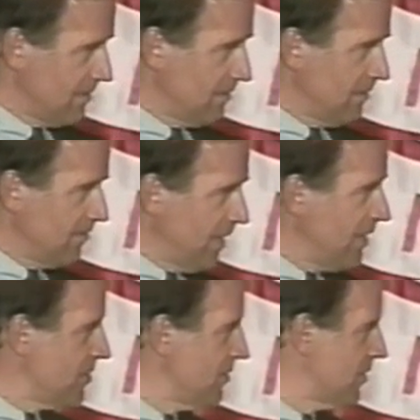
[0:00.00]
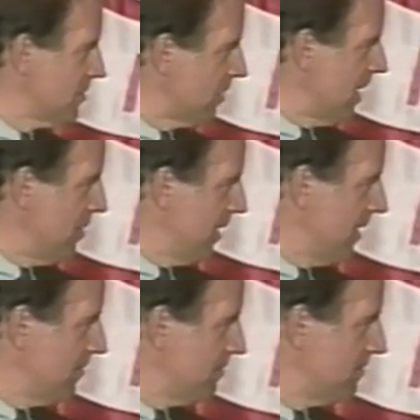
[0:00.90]
of any judicial nominee
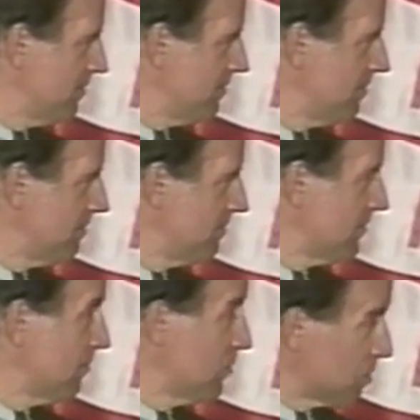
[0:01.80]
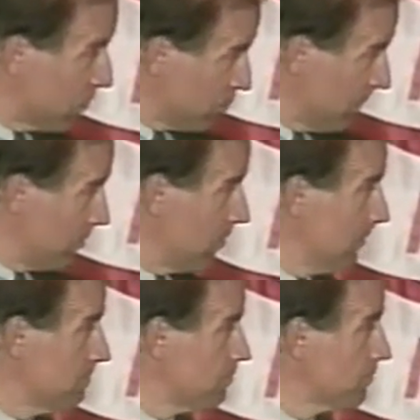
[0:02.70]
for the Supreme Court.
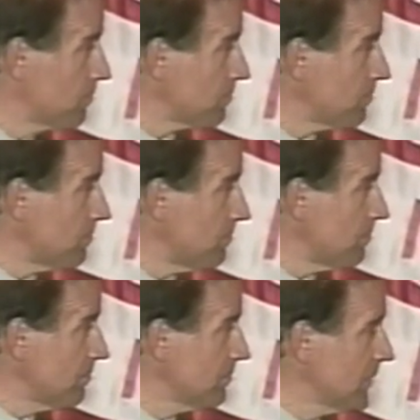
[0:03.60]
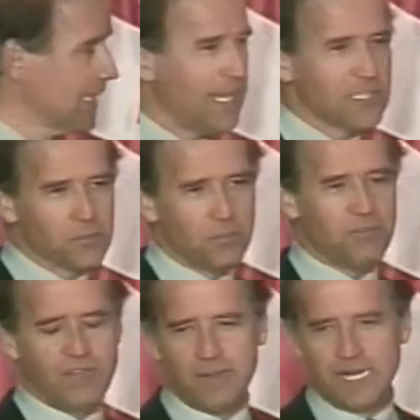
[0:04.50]
And guess what we
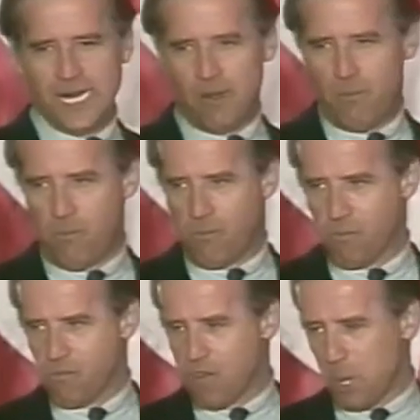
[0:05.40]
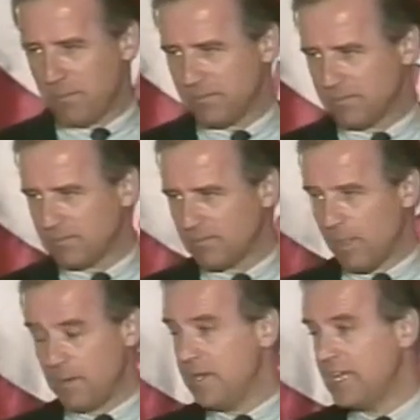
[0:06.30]
found out?
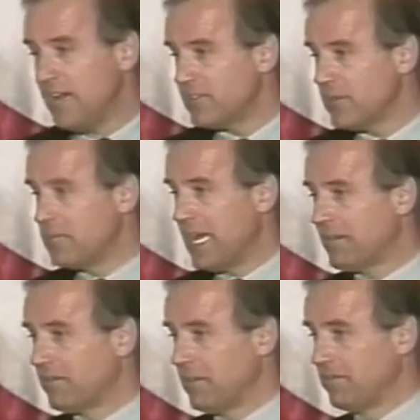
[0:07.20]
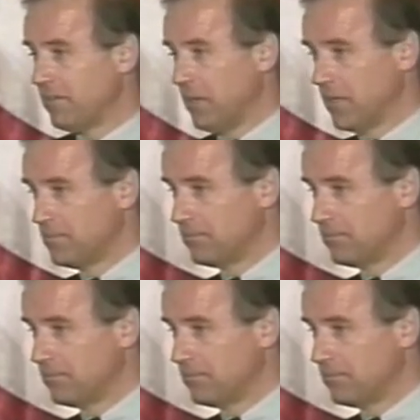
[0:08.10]
We didn't have to go back very far.